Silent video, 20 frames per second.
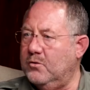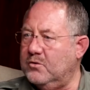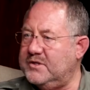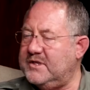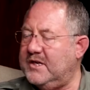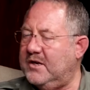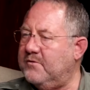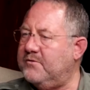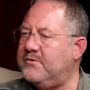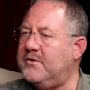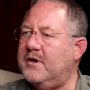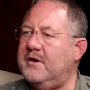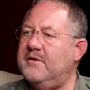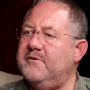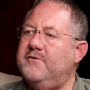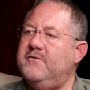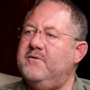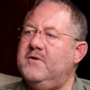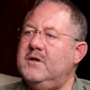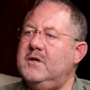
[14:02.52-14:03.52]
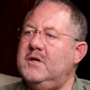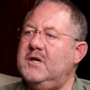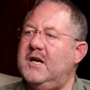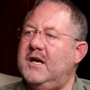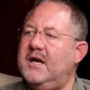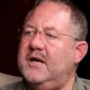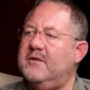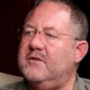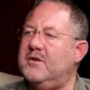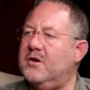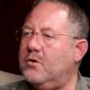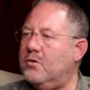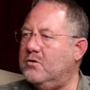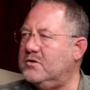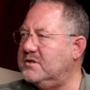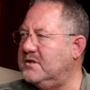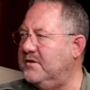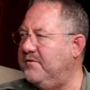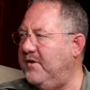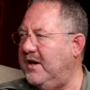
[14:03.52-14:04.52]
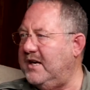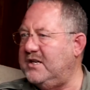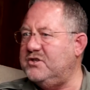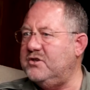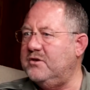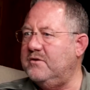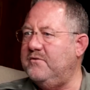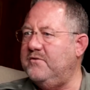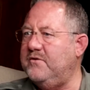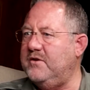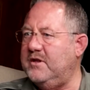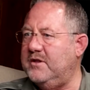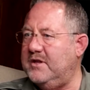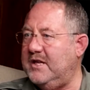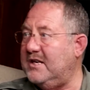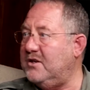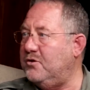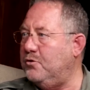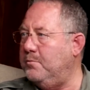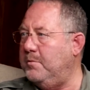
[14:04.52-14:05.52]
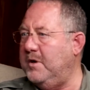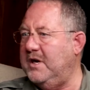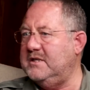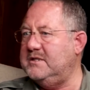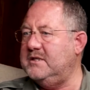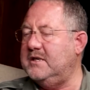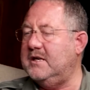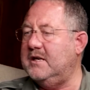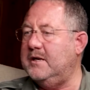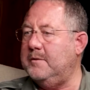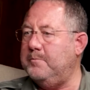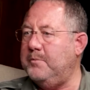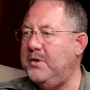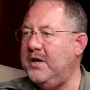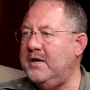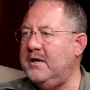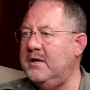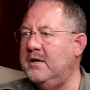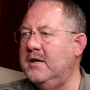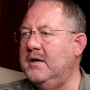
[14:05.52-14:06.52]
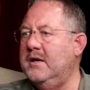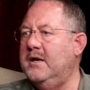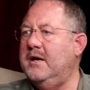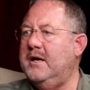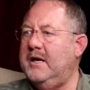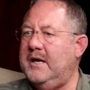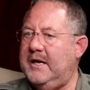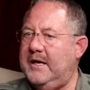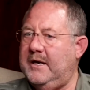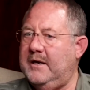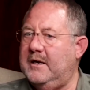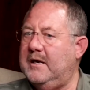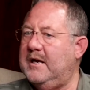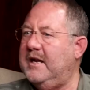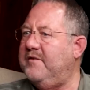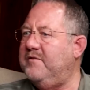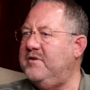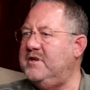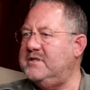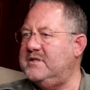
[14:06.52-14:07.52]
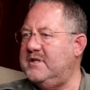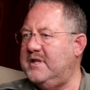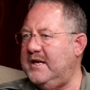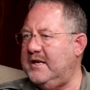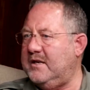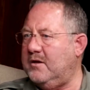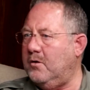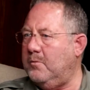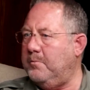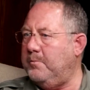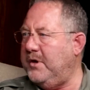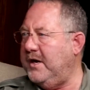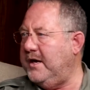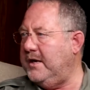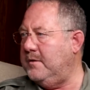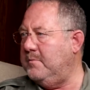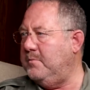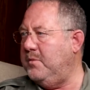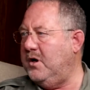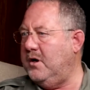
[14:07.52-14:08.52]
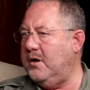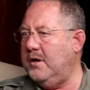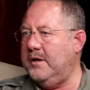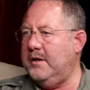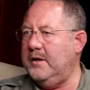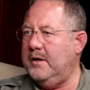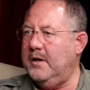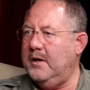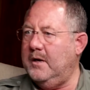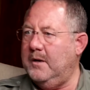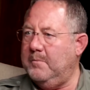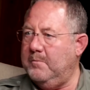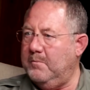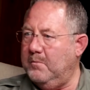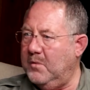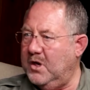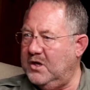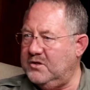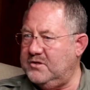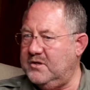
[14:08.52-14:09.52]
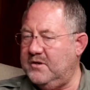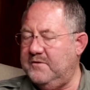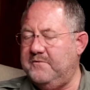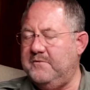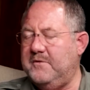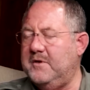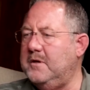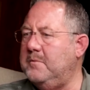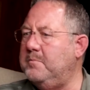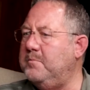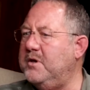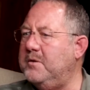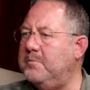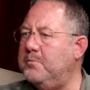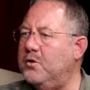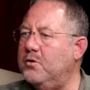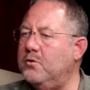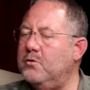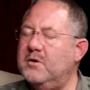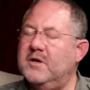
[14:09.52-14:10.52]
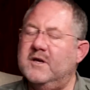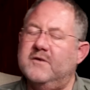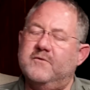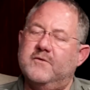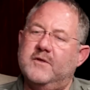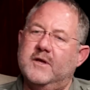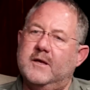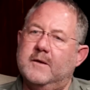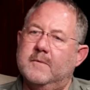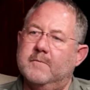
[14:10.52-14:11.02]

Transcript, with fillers: self-drive fee and the conservation fee that you basically pay, and levies that are paid by most of the people who live there.